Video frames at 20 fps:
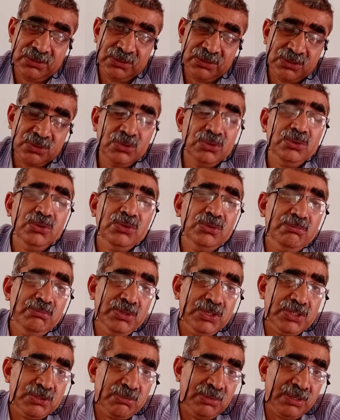So no
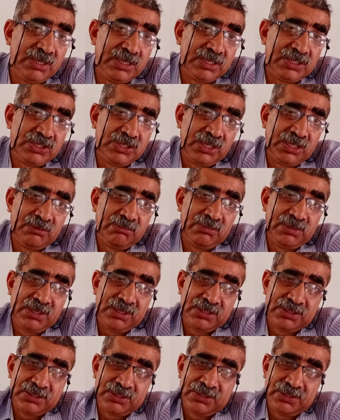impeachment has taken place.